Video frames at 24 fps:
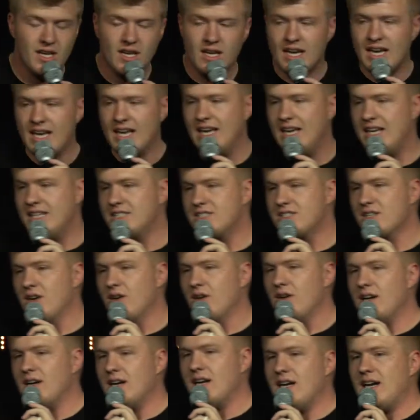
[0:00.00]
And
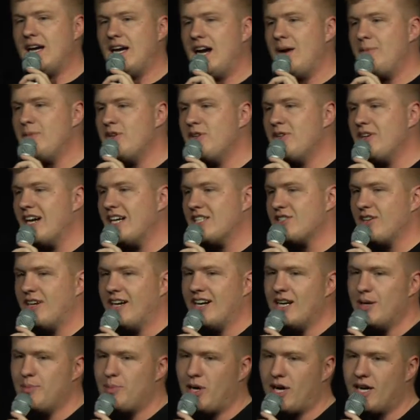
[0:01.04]
so how many of you guys are
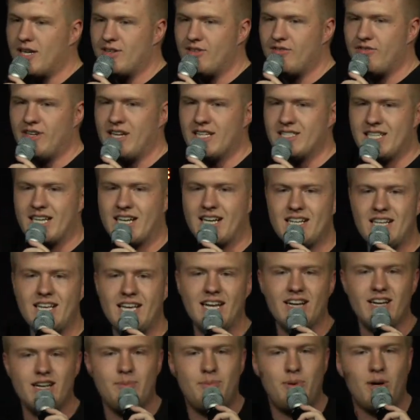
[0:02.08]
Harry Potter fans? I got any
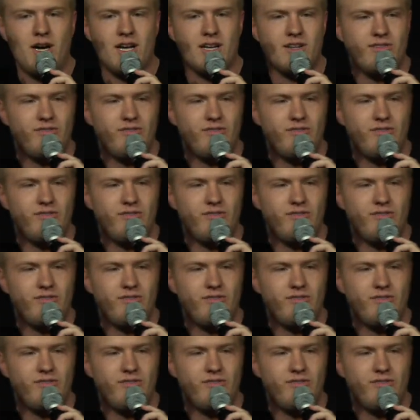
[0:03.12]
Harry Potter